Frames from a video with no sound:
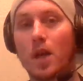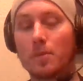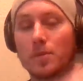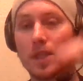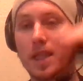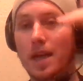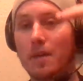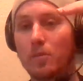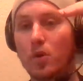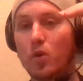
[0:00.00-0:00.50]
up
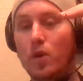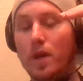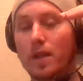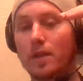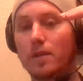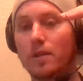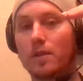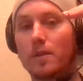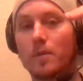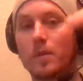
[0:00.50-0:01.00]
to that
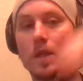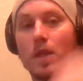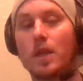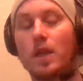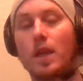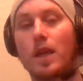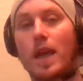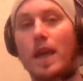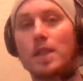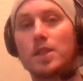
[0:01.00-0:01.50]
point.
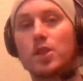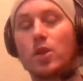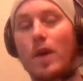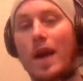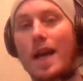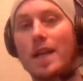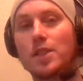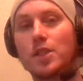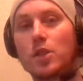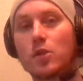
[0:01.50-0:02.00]
And so
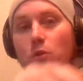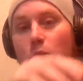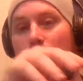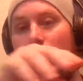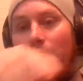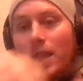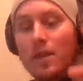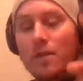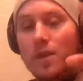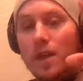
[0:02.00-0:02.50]
as you're
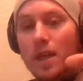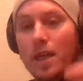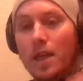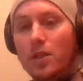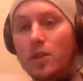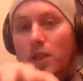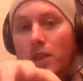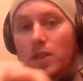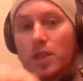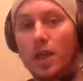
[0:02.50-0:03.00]
reliving
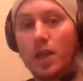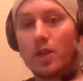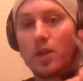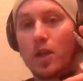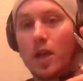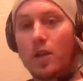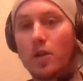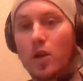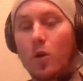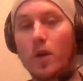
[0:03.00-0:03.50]

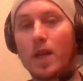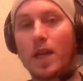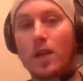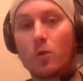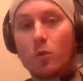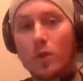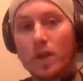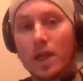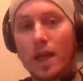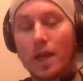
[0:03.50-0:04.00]
and going
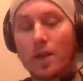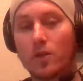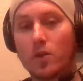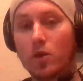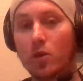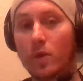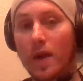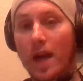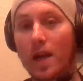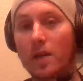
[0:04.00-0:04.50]
and like
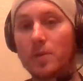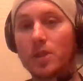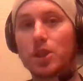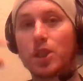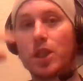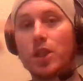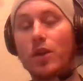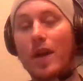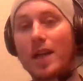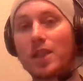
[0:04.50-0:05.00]
through your reality
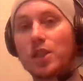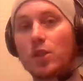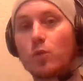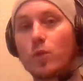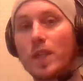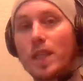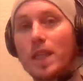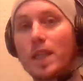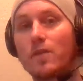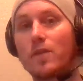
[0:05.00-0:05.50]
machine, you're actually
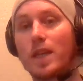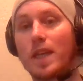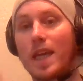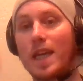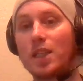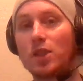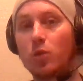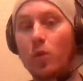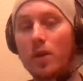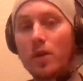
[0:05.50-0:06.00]
reliving
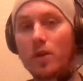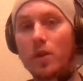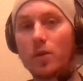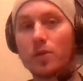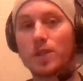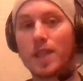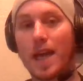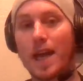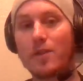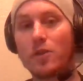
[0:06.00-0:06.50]
each one of
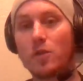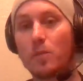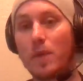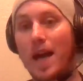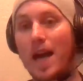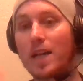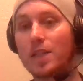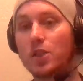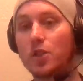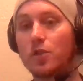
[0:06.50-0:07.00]
those other
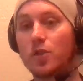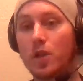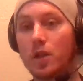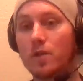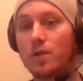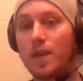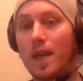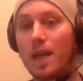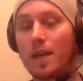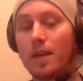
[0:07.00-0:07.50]
paths you could
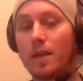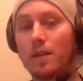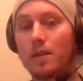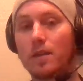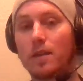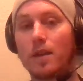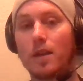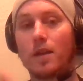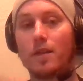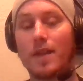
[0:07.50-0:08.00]
have
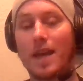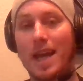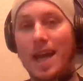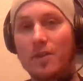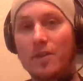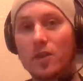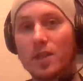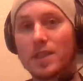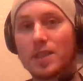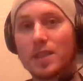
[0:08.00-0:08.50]
taken, that
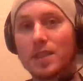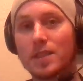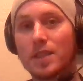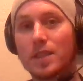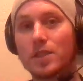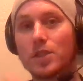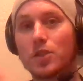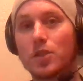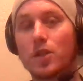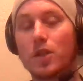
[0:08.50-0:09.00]
other
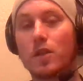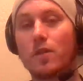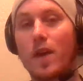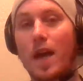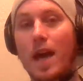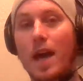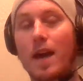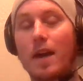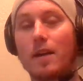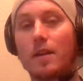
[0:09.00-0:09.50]
existence you could have
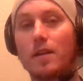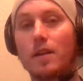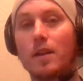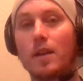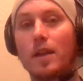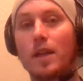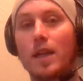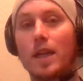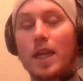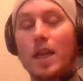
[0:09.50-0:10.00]
had
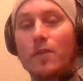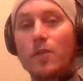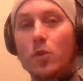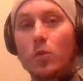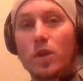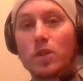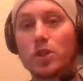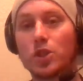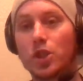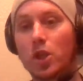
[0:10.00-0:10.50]
if
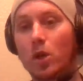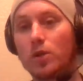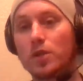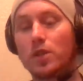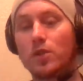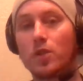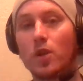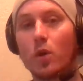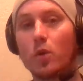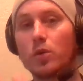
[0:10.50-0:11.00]
you would have
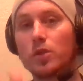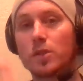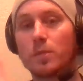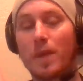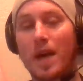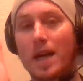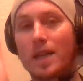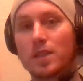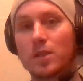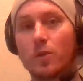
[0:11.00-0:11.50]
chosen those
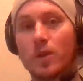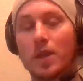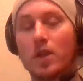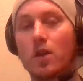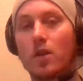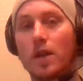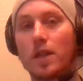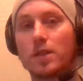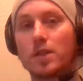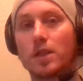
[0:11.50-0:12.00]
paths of
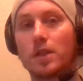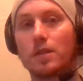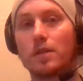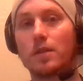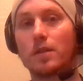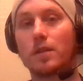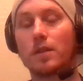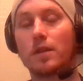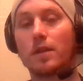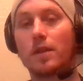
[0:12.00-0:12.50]

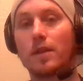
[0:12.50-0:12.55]
reincarnation.